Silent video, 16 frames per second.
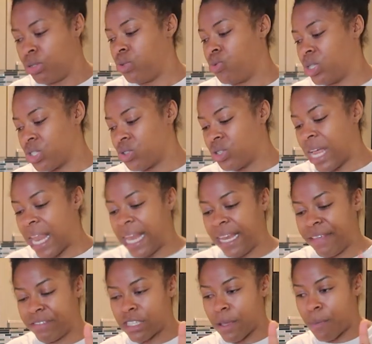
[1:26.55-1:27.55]
It was good. I
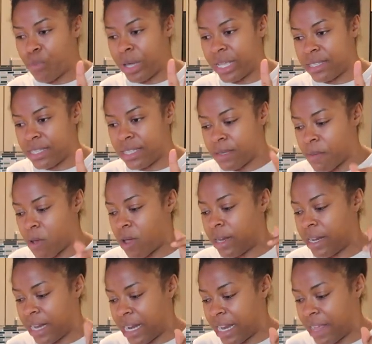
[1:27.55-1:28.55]
lift some weights this
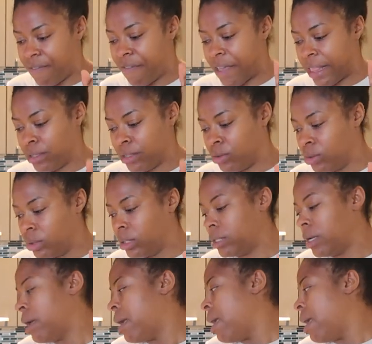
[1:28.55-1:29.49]
morning and I felt good.